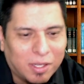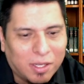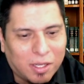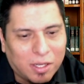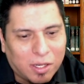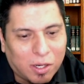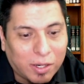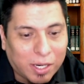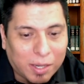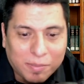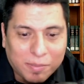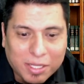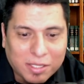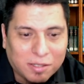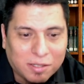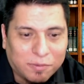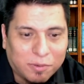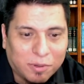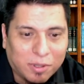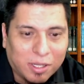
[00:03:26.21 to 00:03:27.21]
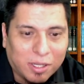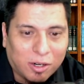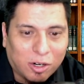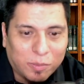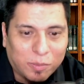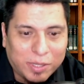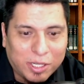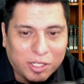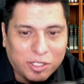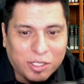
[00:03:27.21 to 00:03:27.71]
Okay, that's it for Lit
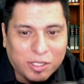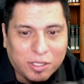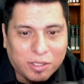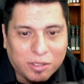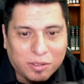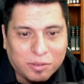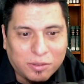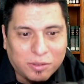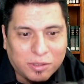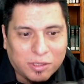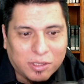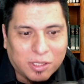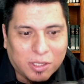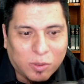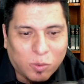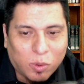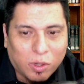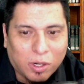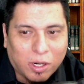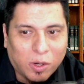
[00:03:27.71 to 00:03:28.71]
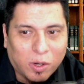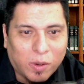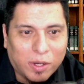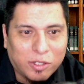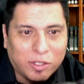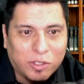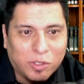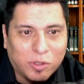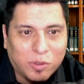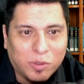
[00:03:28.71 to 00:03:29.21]
RPG news. Uh, we're going to go on
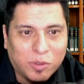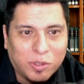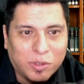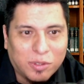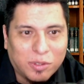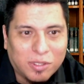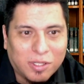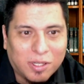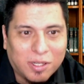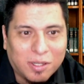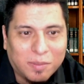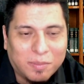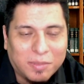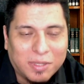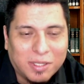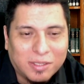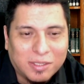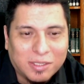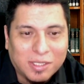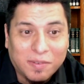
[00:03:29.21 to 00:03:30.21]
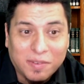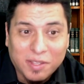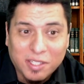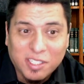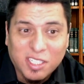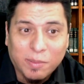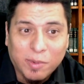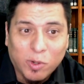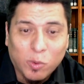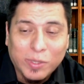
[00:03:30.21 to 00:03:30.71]
to some uh, stuff that's
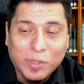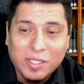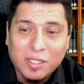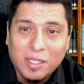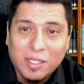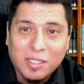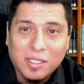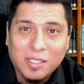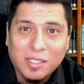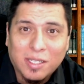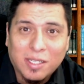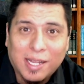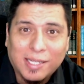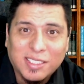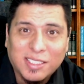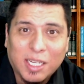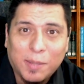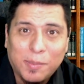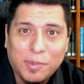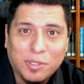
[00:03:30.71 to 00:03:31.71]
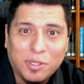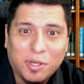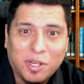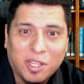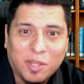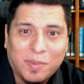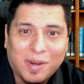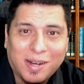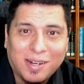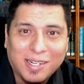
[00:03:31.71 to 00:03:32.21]
come out recently since the last episode of
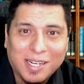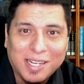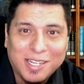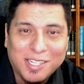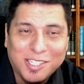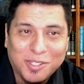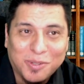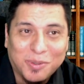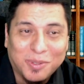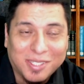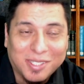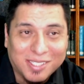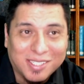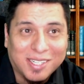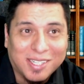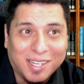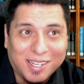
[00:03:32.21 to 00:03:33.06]
the podcast. So it's uh,